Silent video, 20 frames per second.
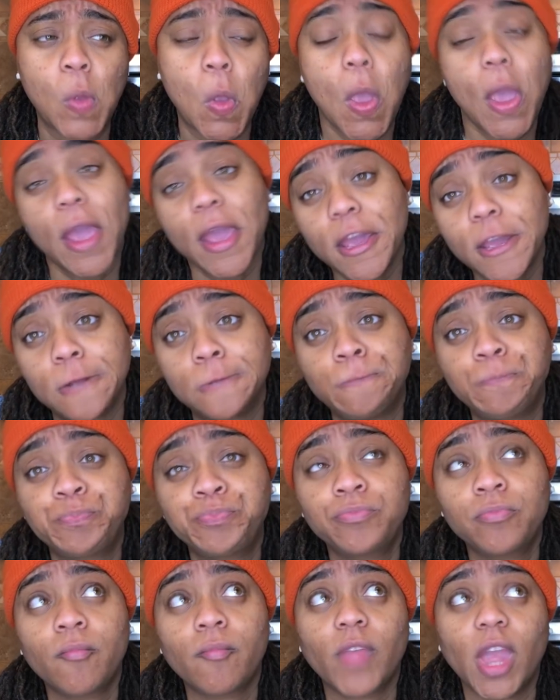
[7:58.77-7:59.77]
And
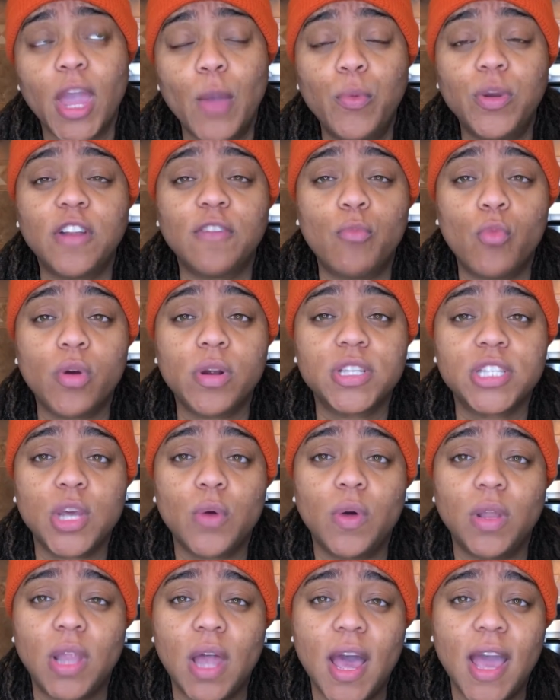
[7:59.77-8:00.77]
it would have more so
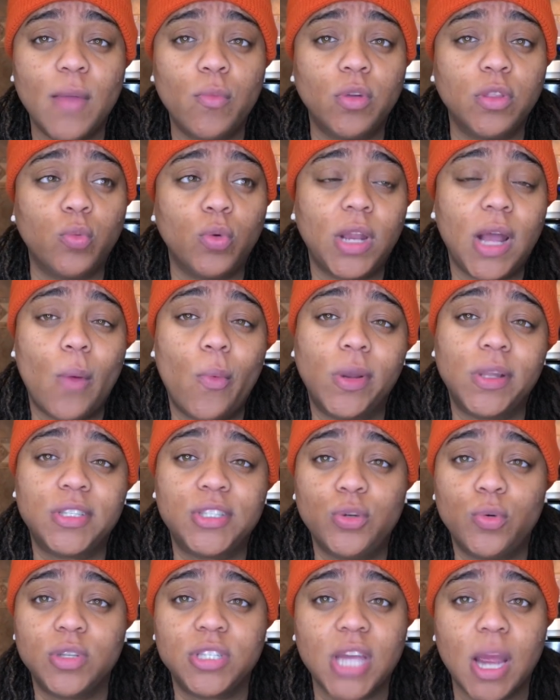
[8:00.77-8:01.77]
aligned with what I wanted to
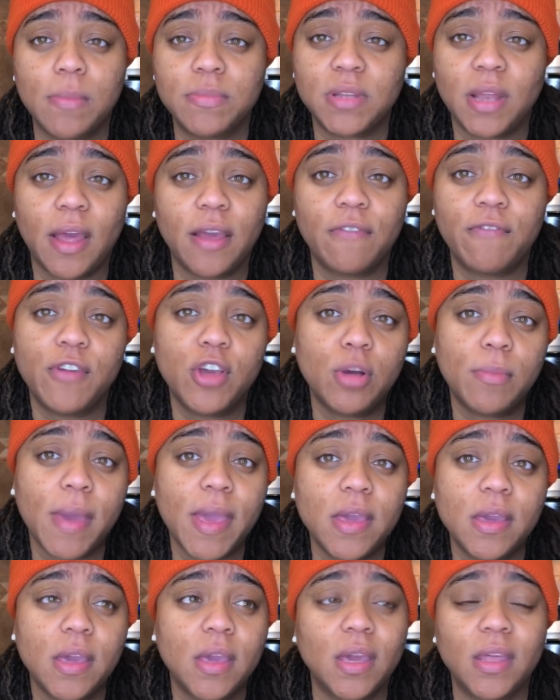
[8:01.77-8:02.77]
do in terms of like
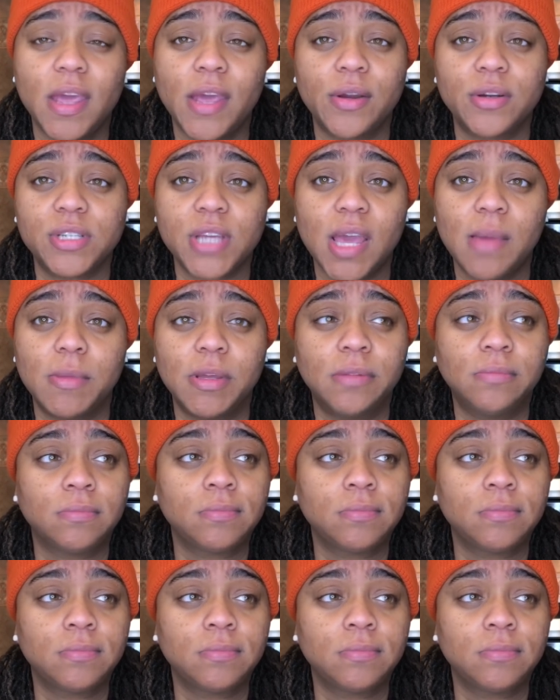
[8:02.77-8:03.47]
filmmaking and entertainment.